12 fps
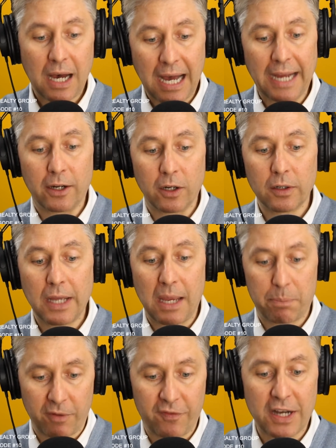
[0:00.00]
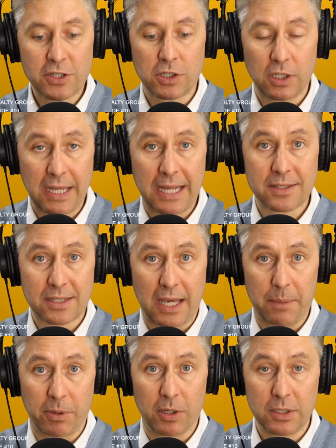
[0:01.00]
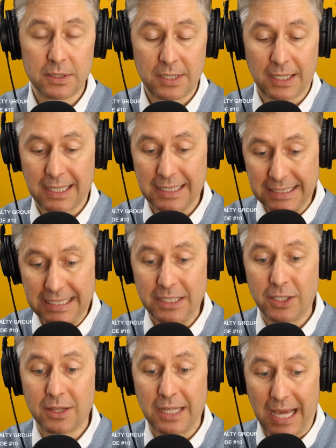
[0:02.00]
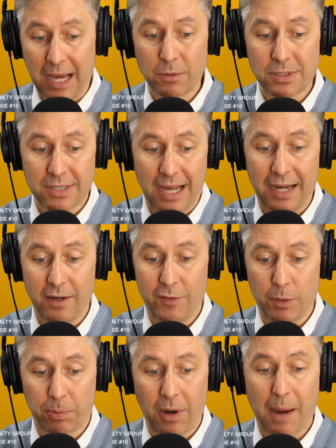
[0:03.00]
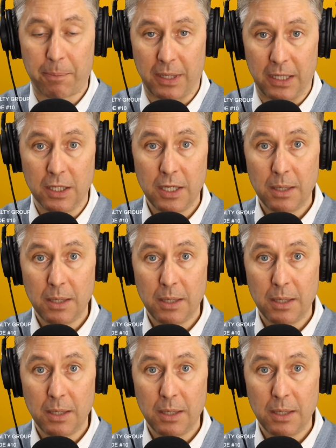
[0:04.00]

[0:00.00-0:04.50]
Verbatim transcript: hire a professional landscaper to clean the outside of your property